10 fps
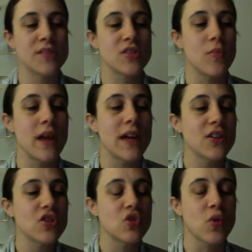So
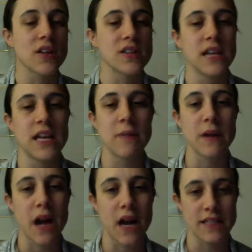making sure to keep
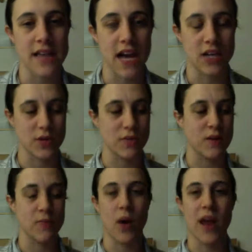in contact with
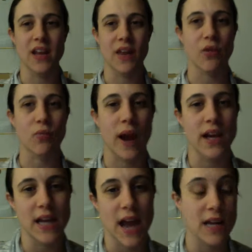people and never
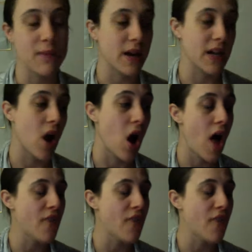writing anybody off.